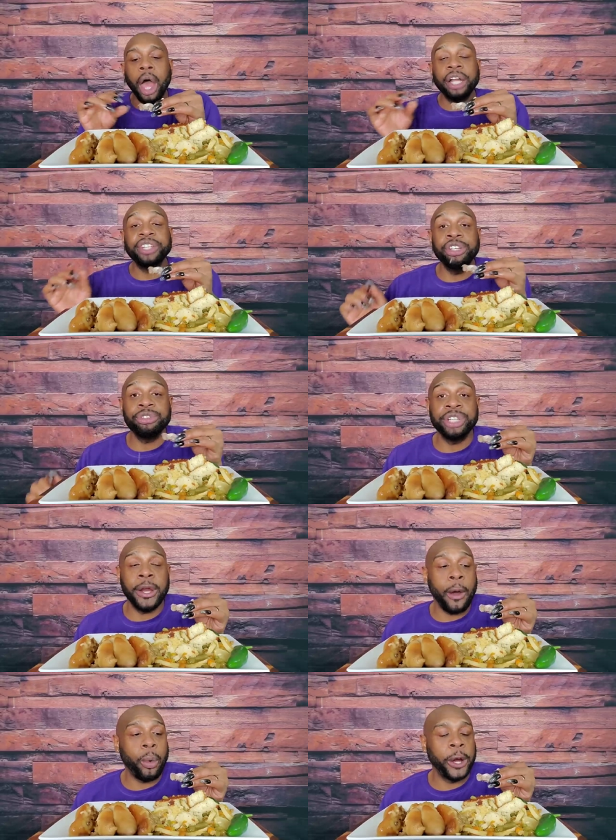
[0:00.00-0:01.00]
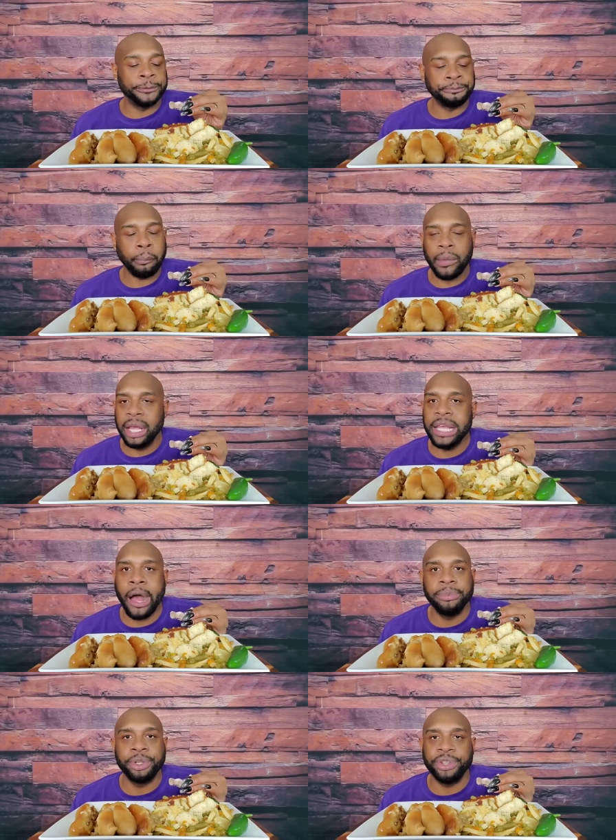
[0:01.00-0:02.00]
her teacher sent her work.
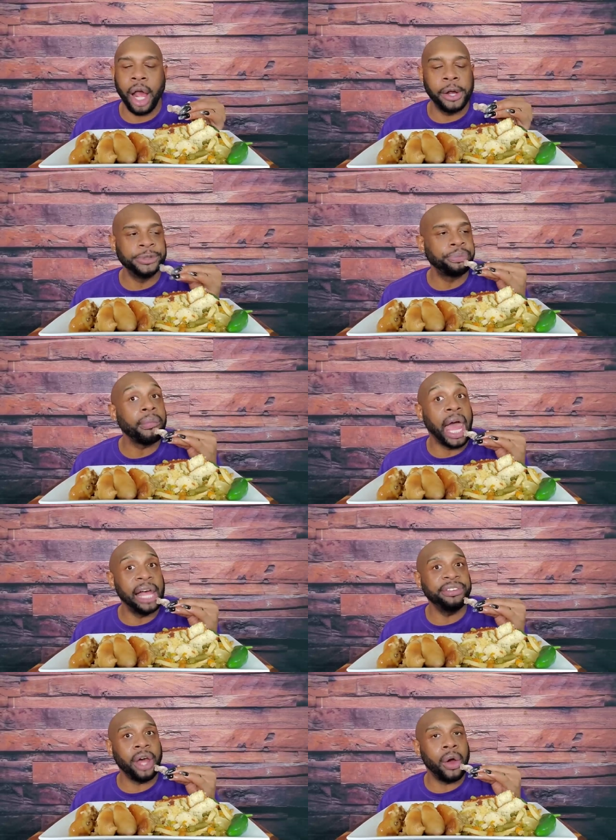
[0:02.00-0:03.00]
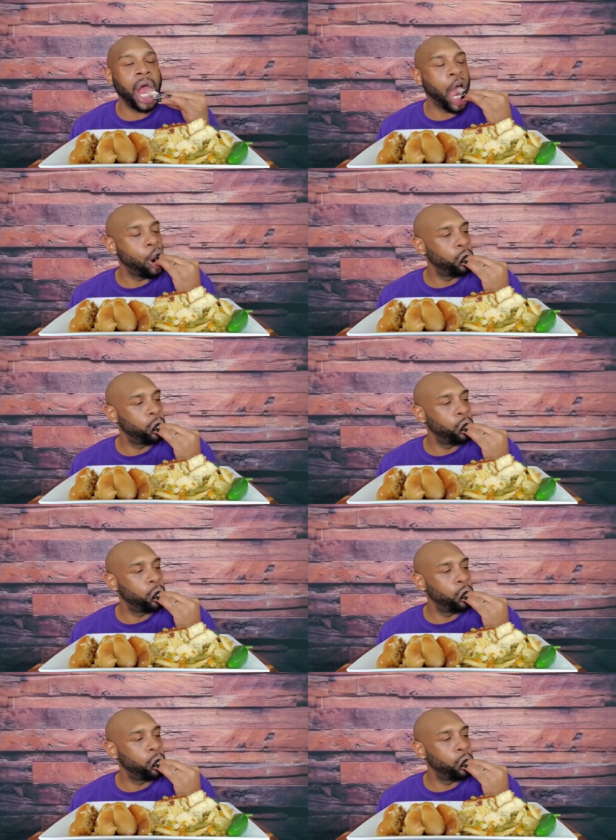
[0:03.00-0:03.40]
Y'all, I'm so tired. I saw it.